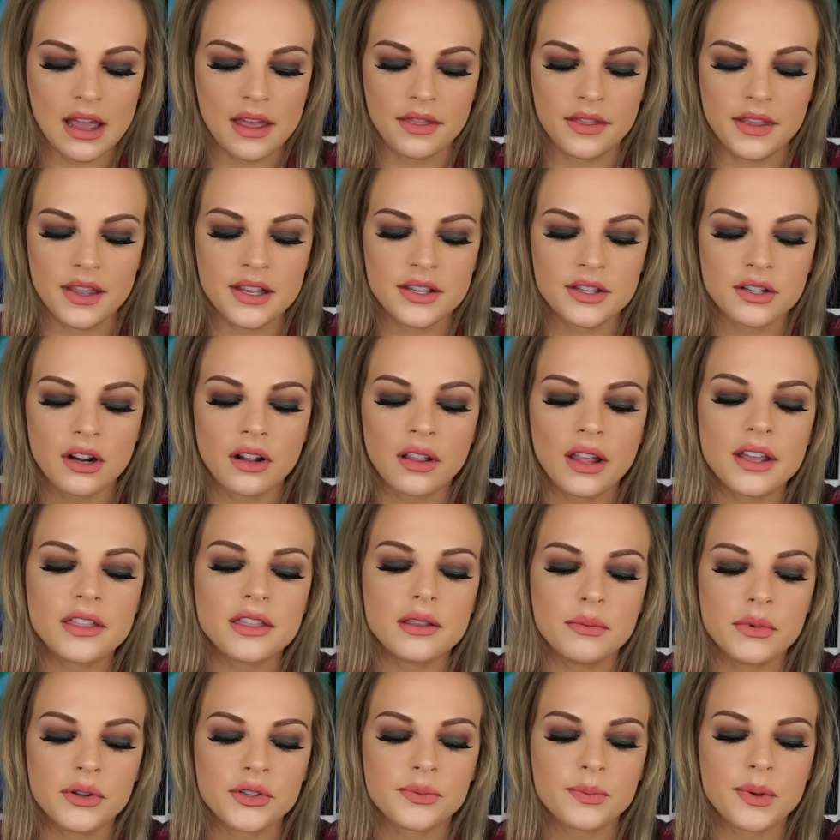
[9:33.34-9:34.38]
These are like
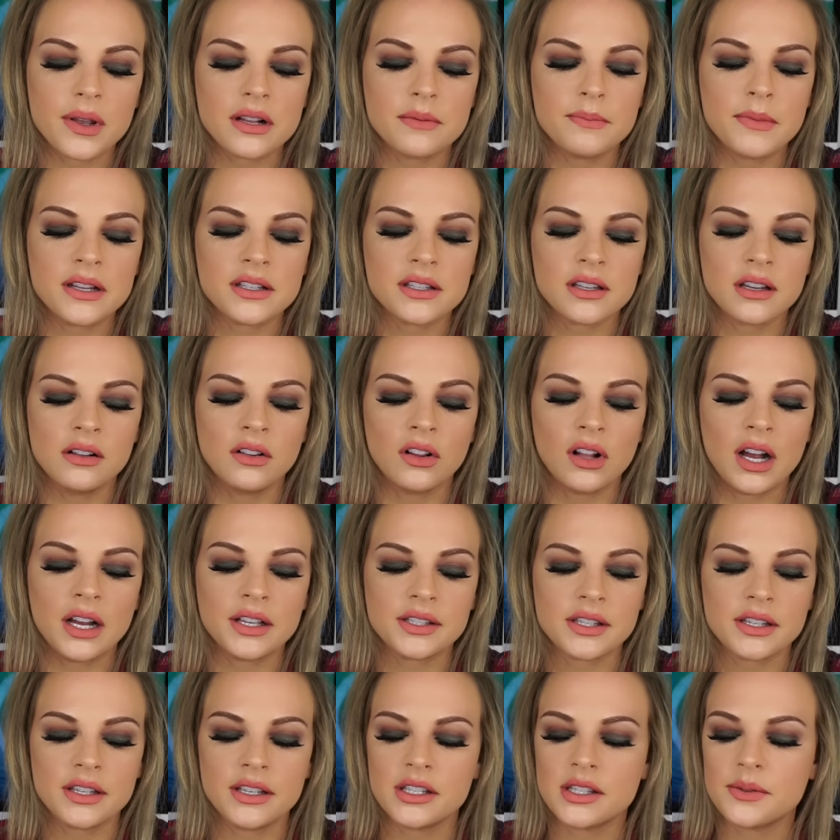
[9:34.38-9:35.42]
the most pigmented
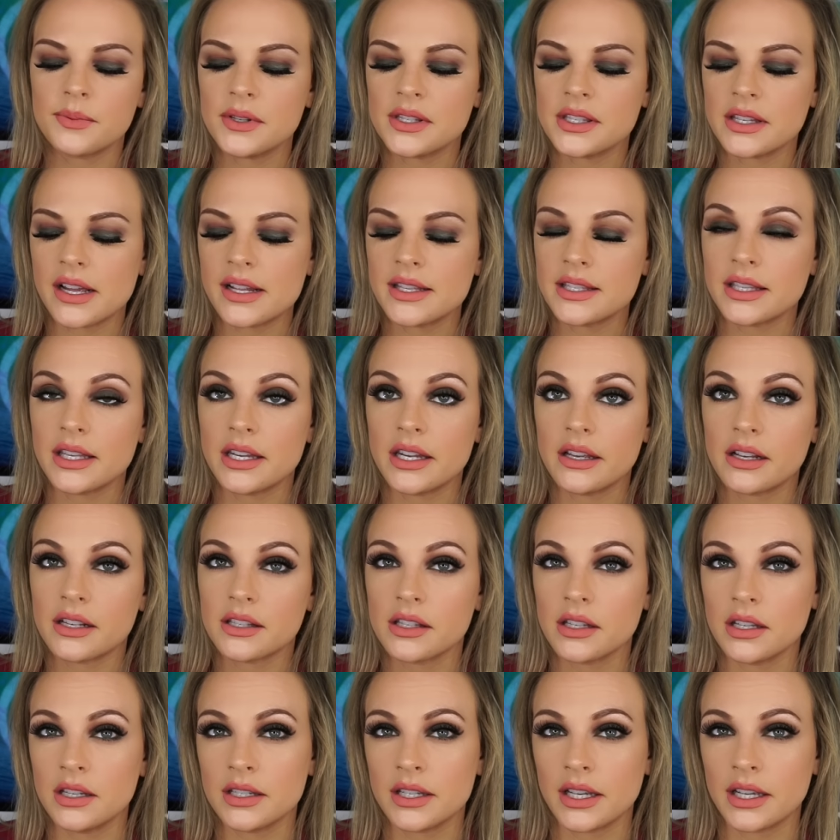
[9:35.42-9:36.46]
glosses besides the
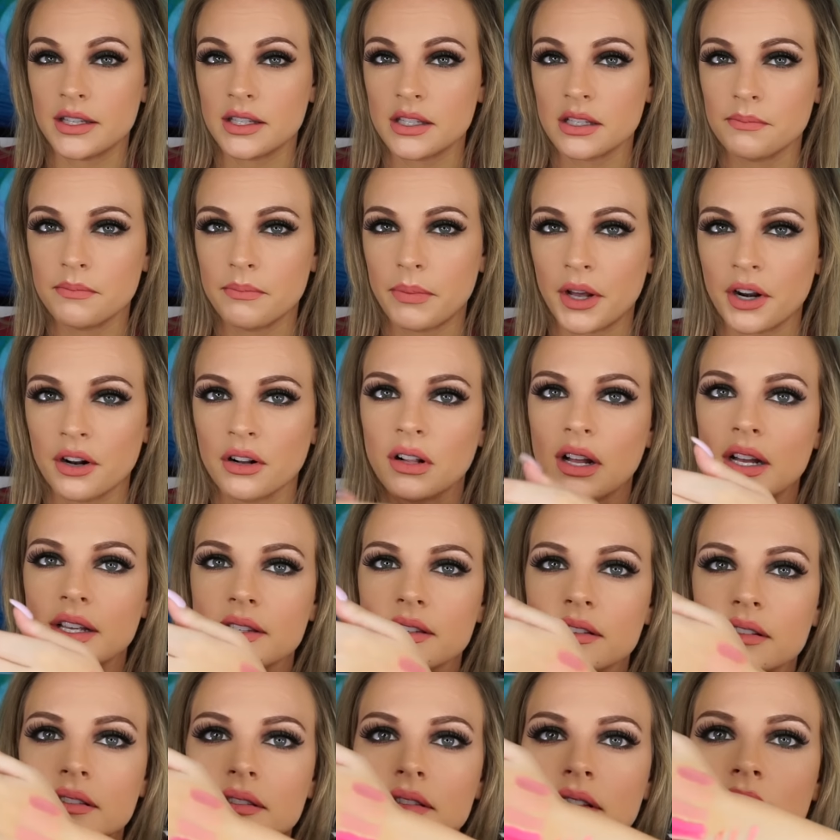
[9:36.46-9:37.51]
NYX Intense Butter
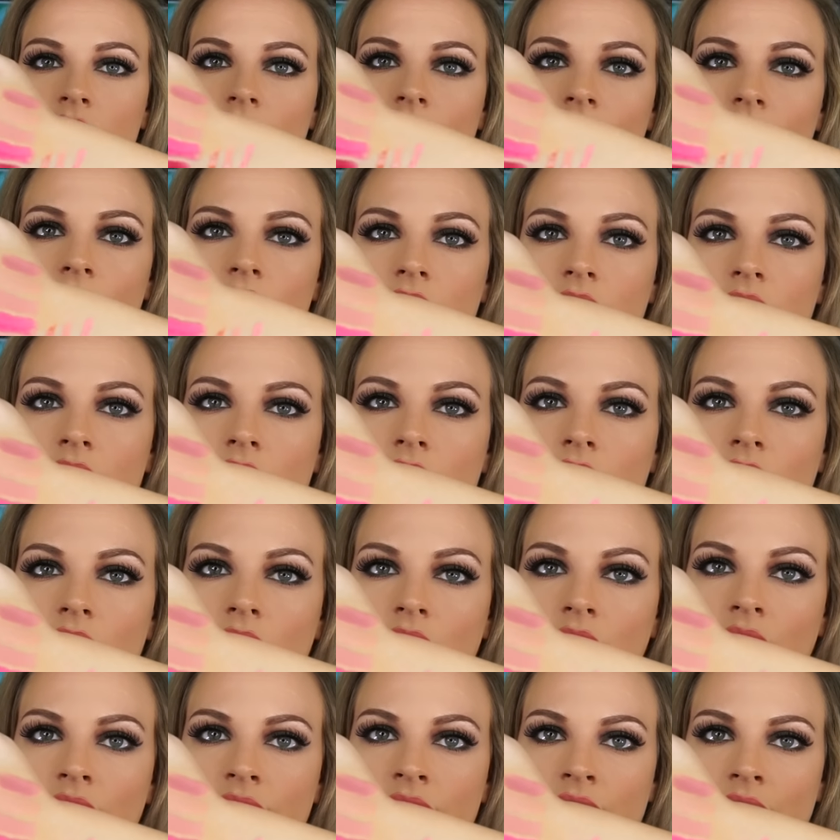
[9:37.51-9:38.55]
Glosses.
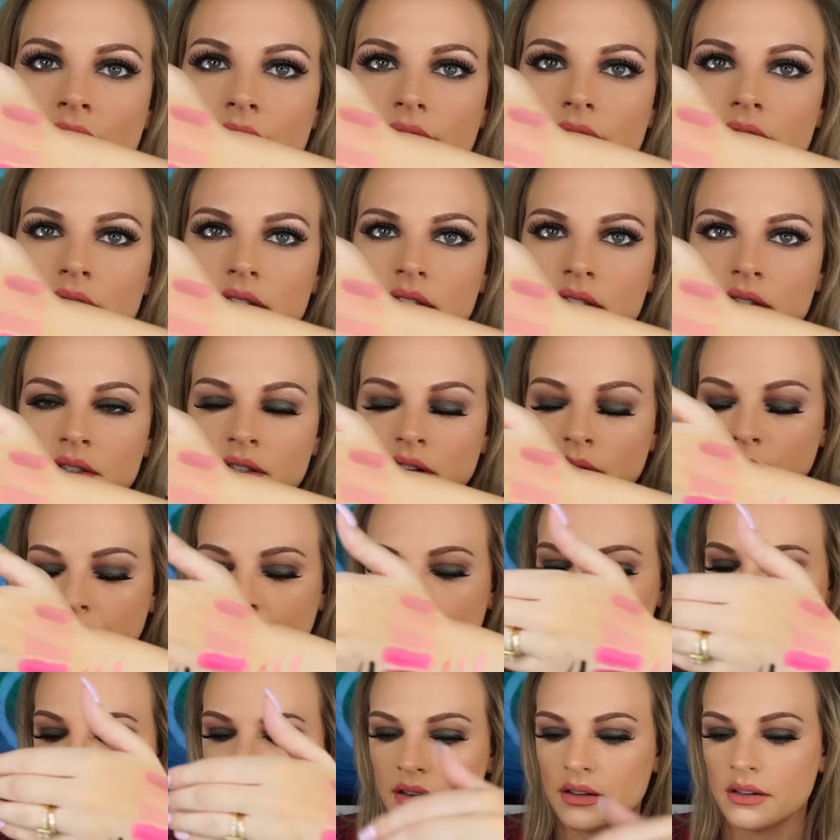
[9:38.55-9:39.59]
Love that. This is on
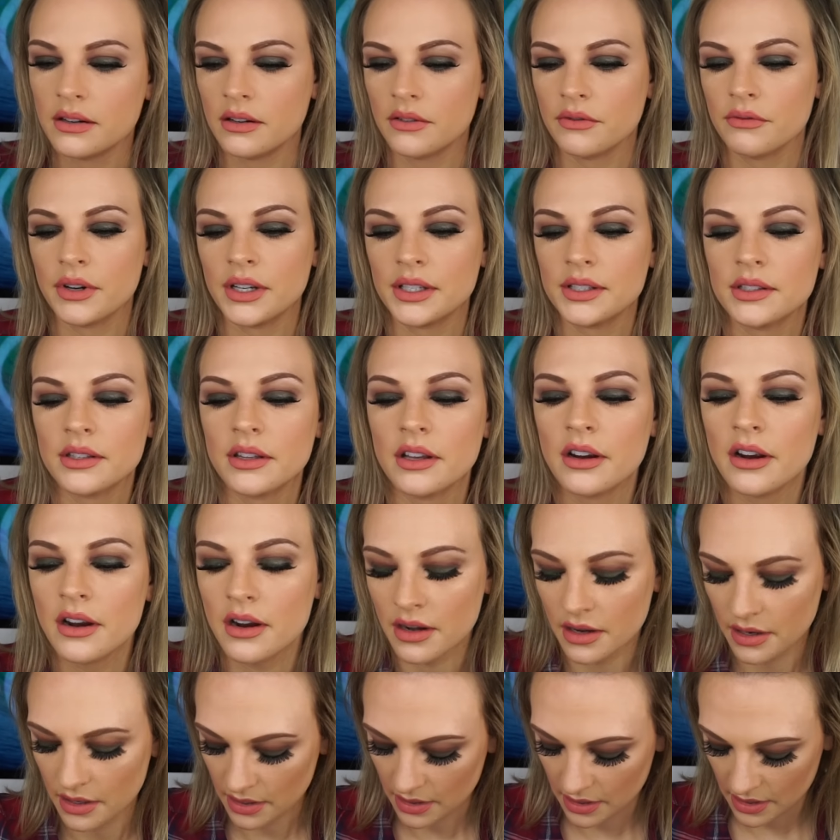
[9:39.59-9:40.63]
my wrist there.
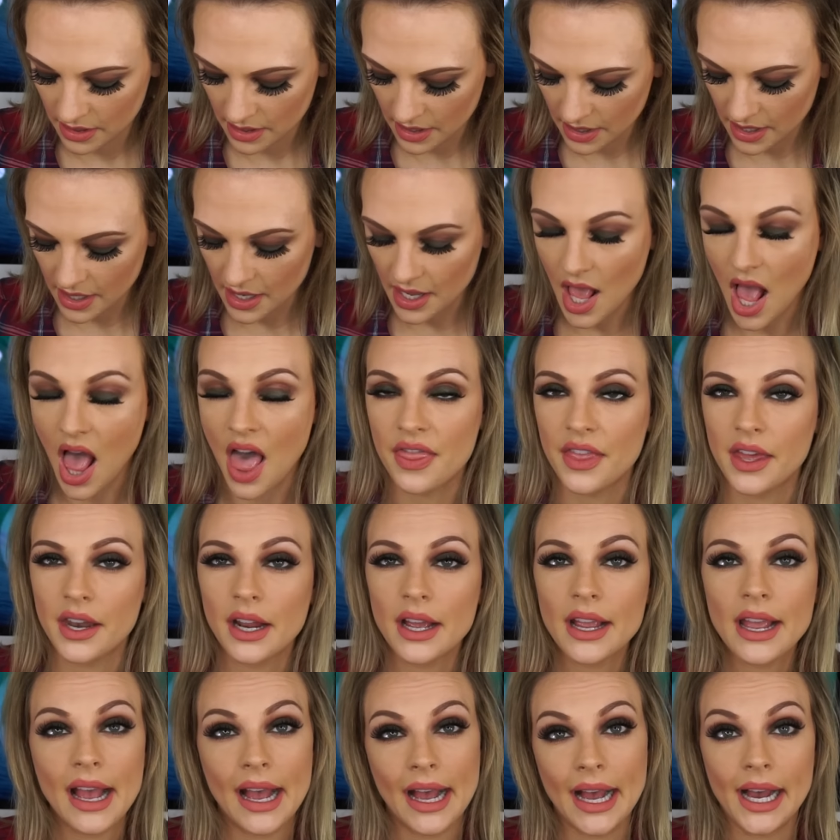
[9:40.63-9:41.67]
And then
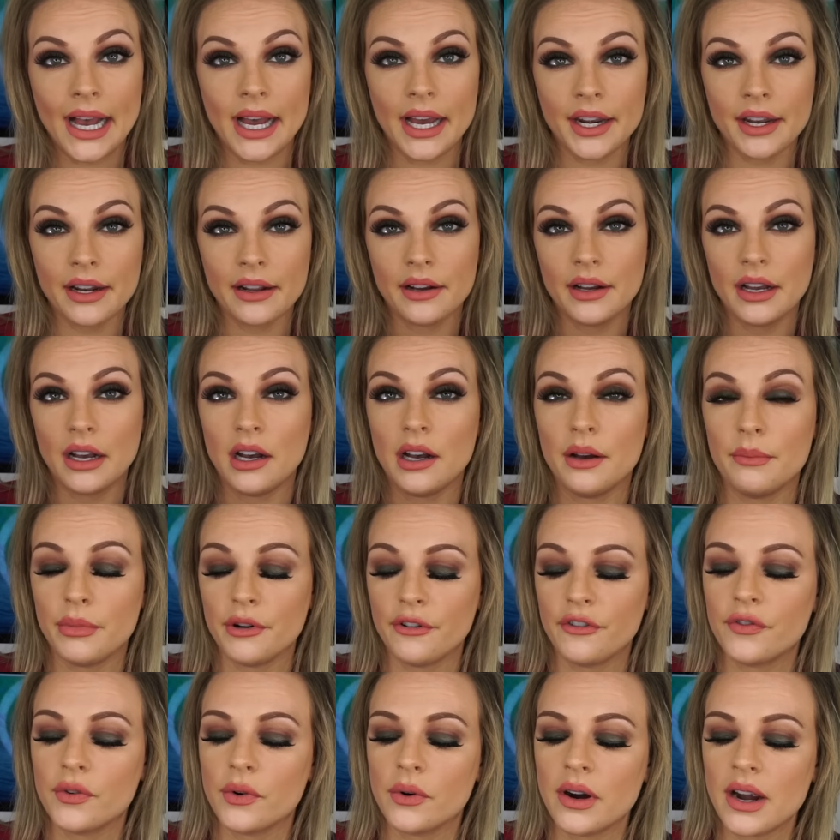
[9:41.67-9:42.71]
I had, um,
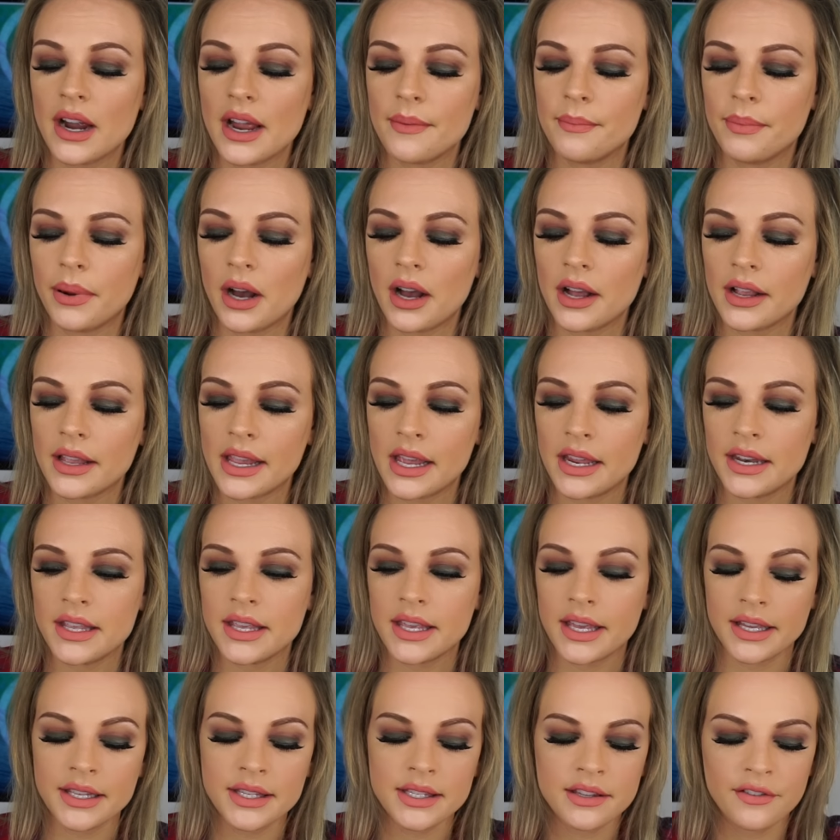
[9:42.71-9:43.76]
before I bought Candy
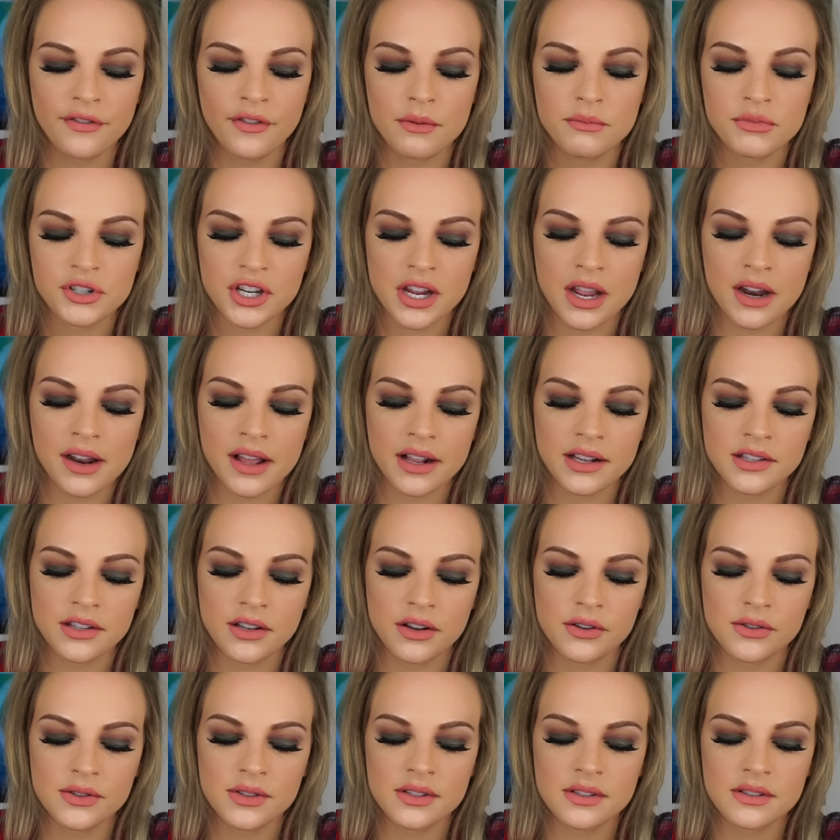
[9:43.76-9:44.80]
Kiss from Shan X
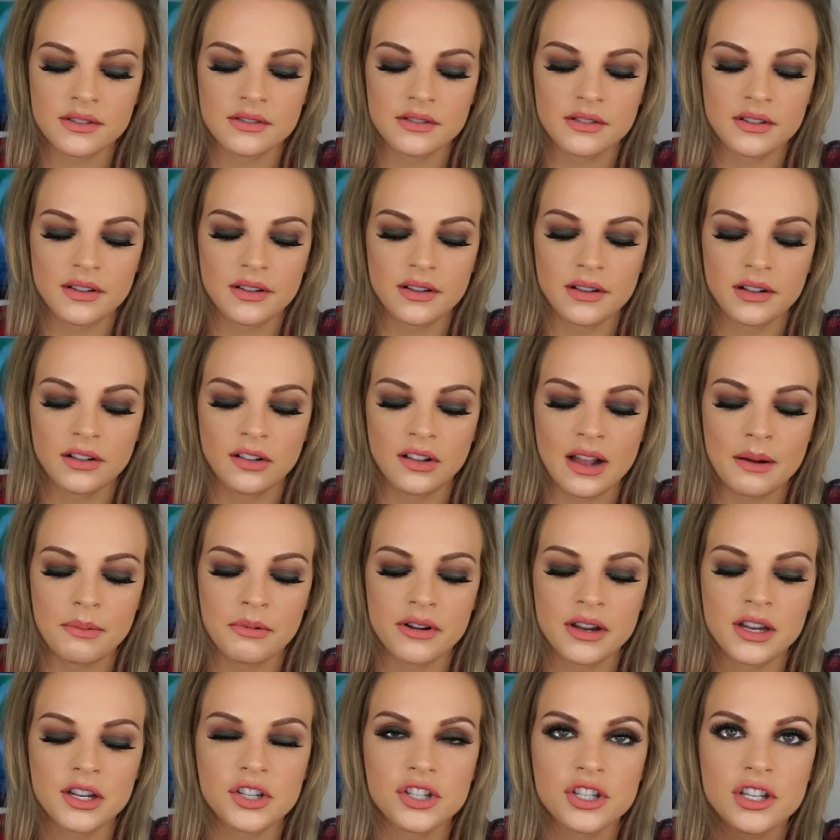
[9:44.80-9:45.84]
O's
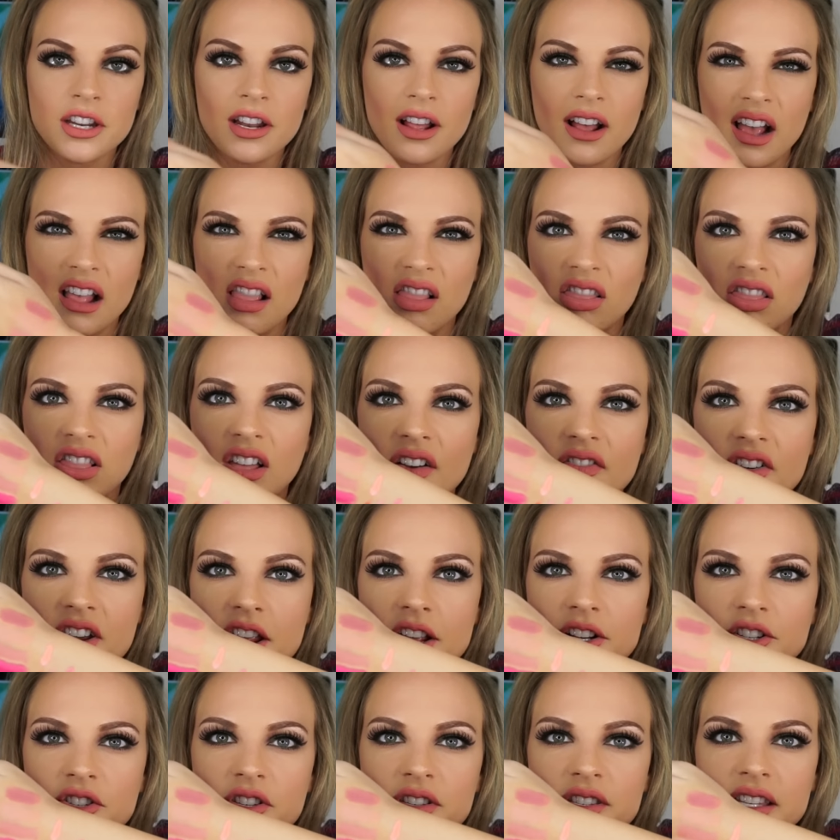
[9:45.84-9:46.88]
collaboration. I love it.
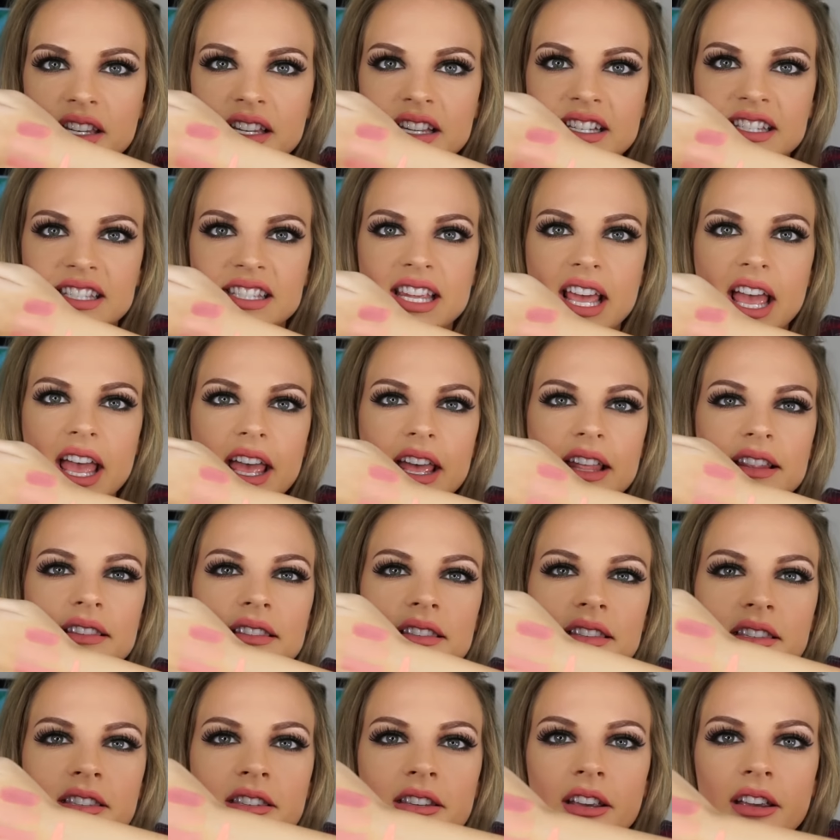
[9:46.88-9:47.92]
It's just an
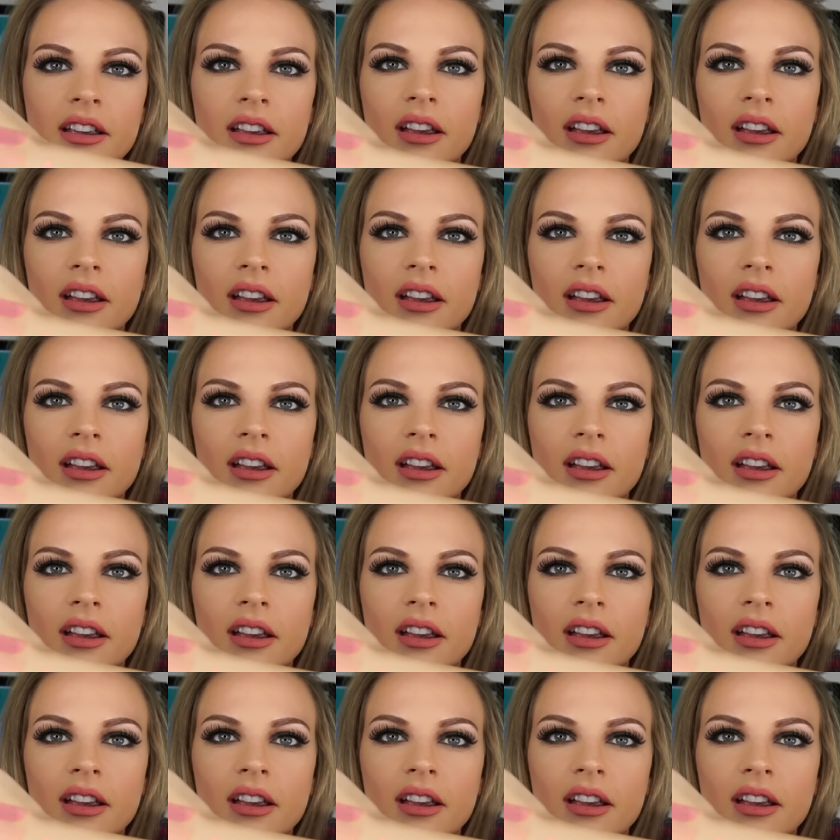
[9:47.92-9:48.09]
intense,